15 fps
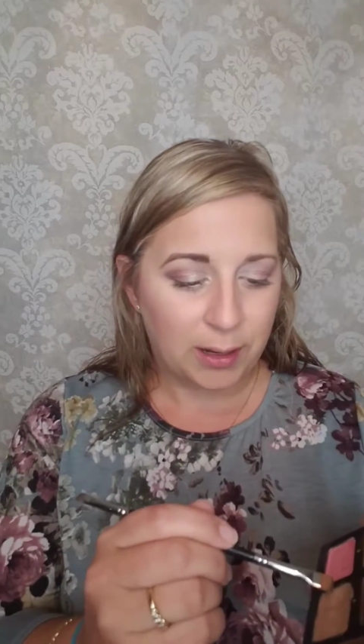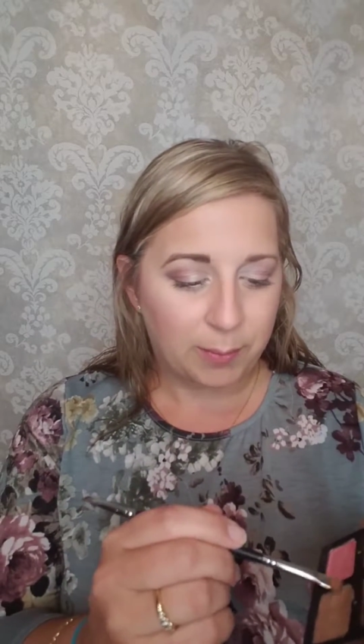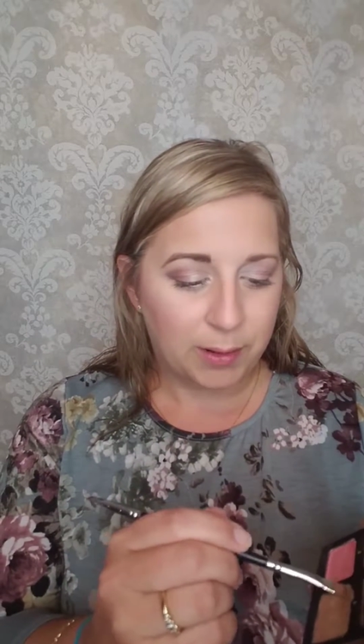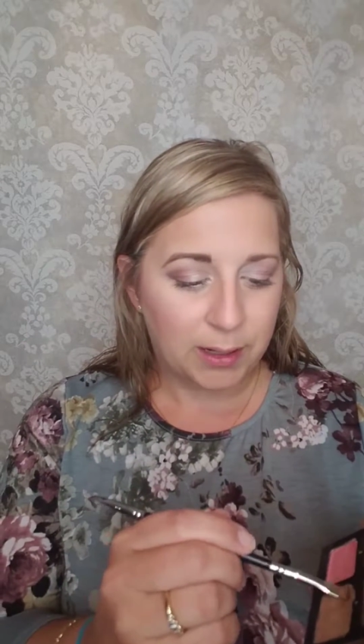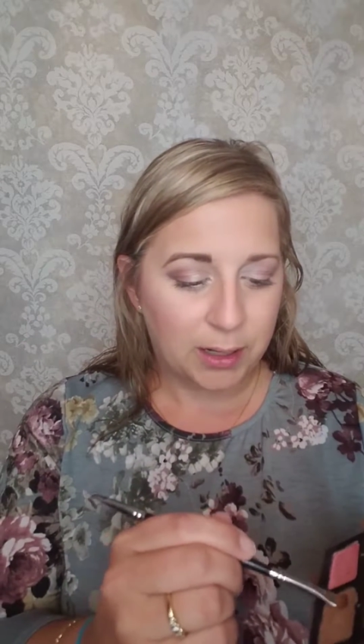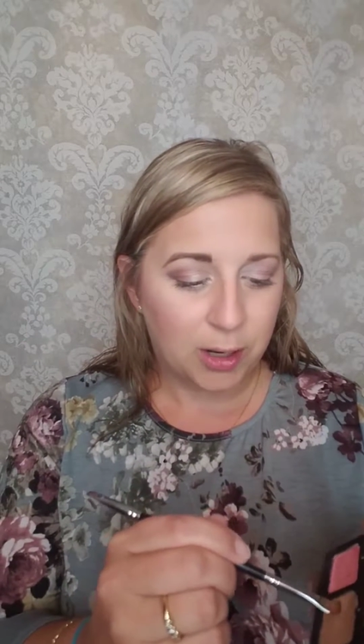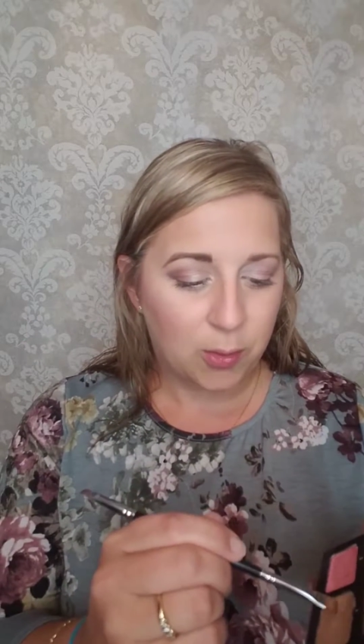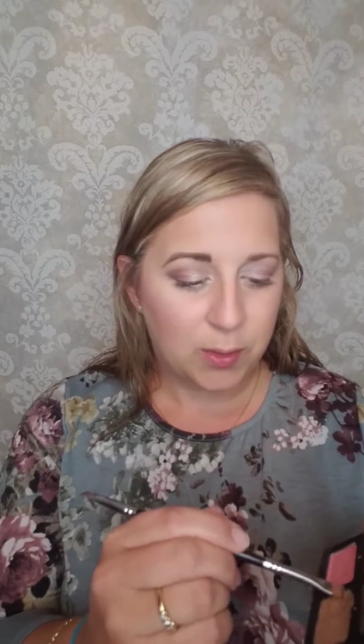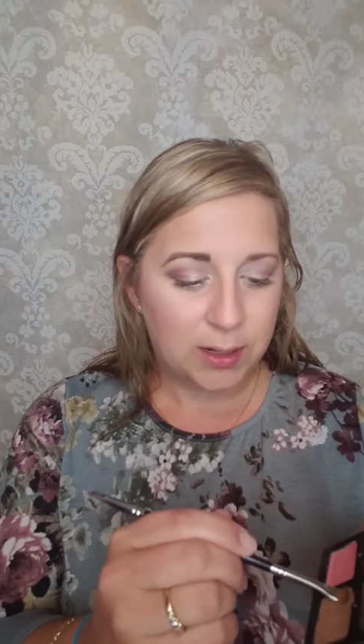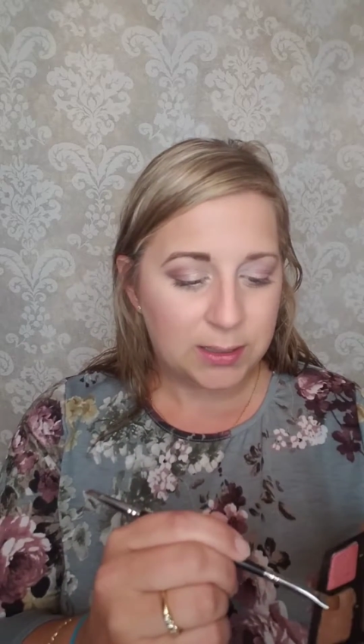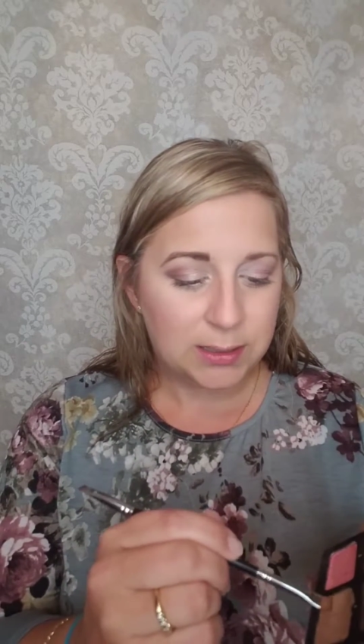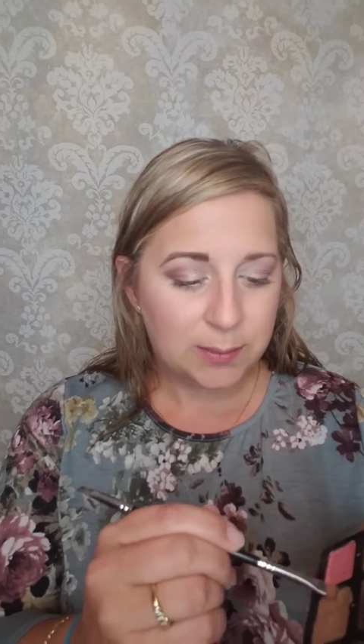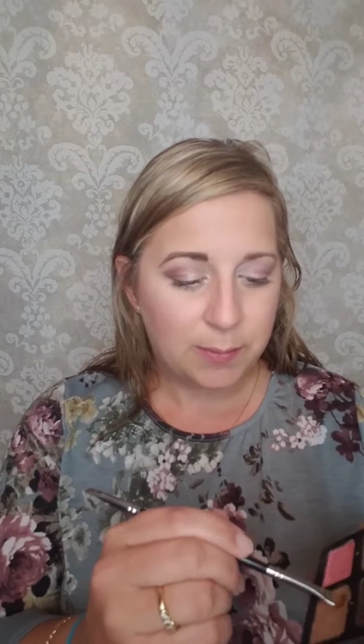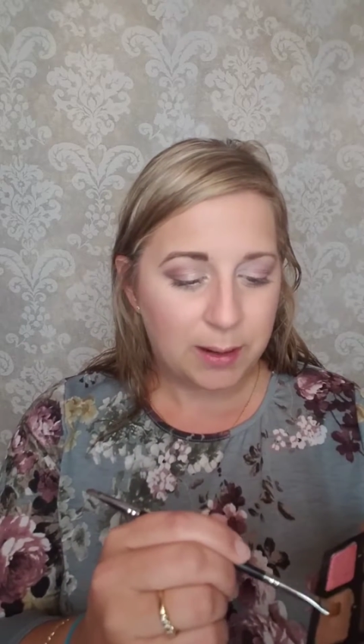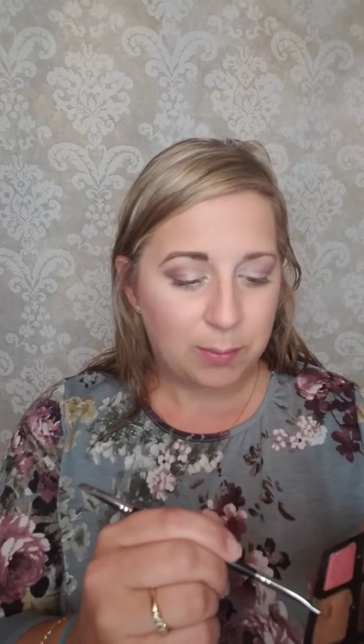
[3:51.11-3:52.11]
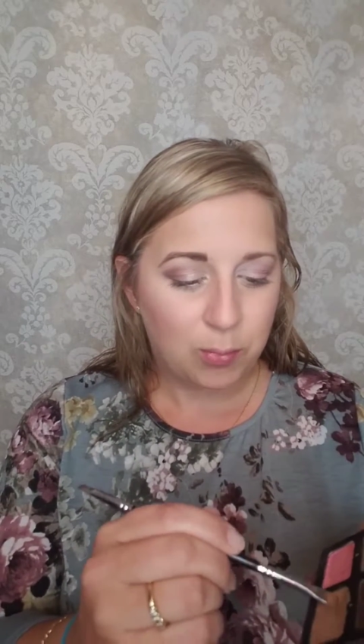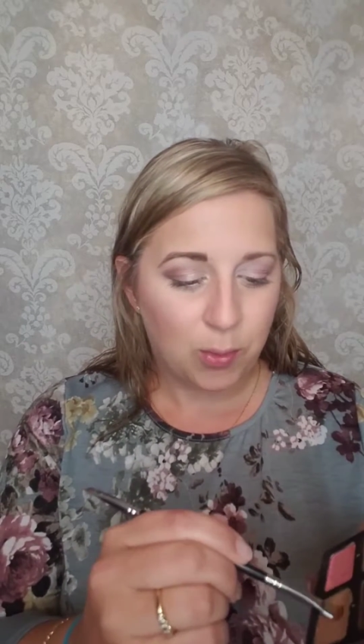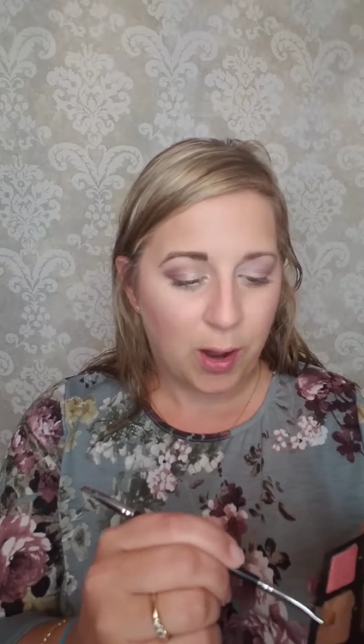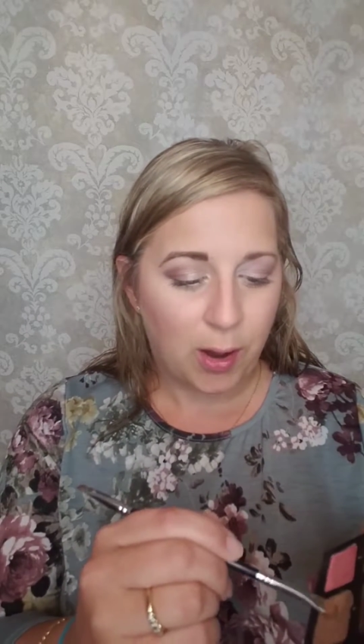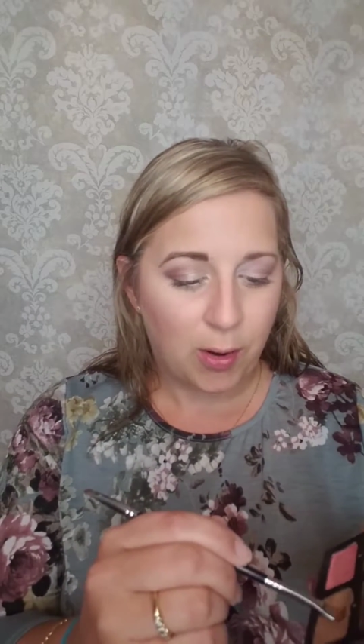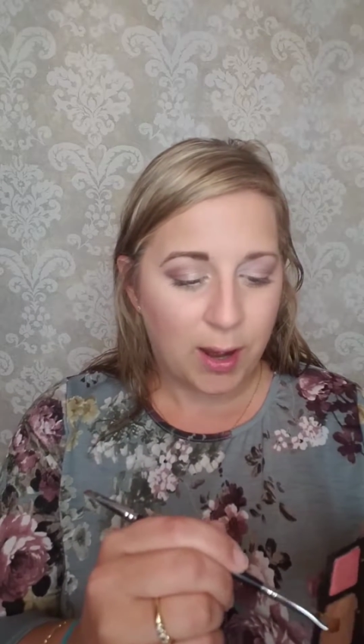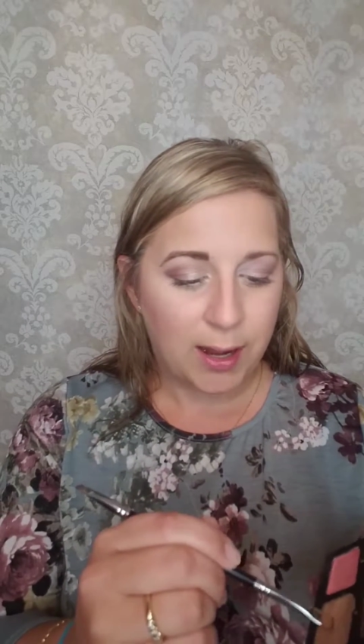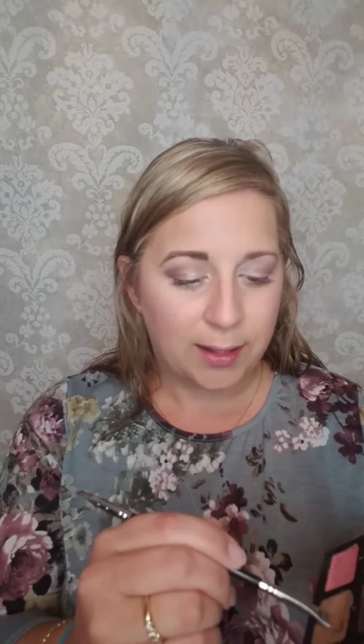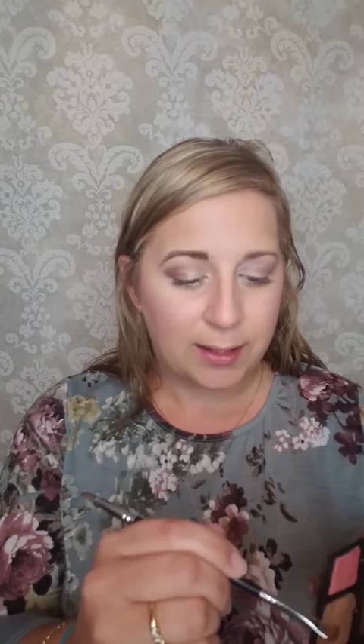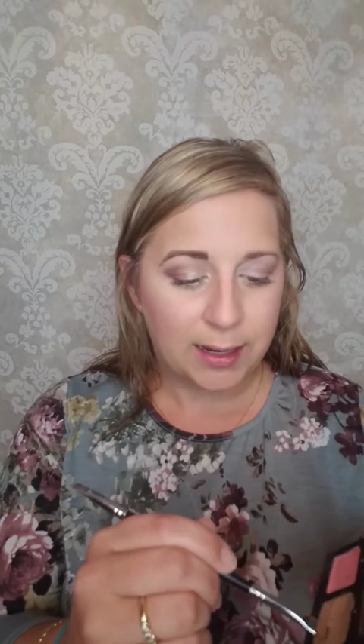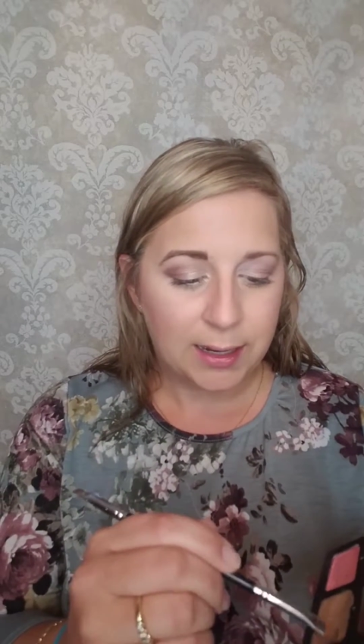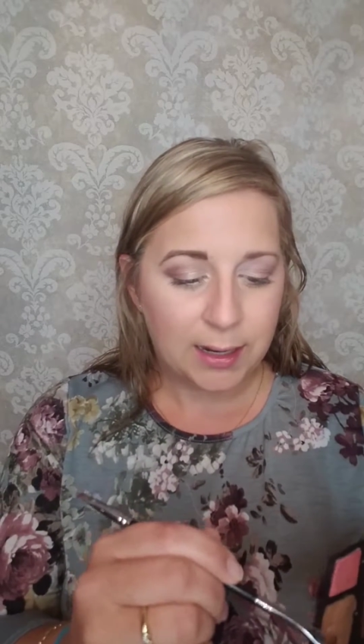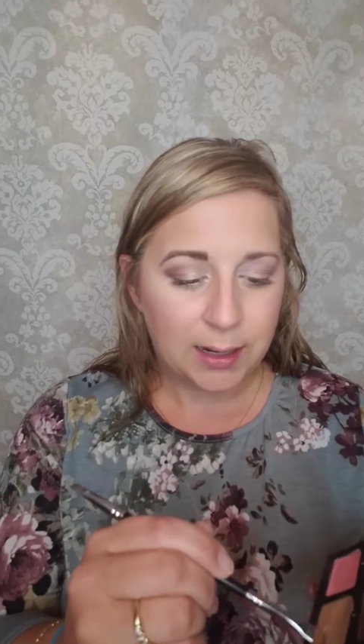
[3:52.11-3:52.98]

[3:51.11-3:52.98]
I'm gonna go into my brow highlight.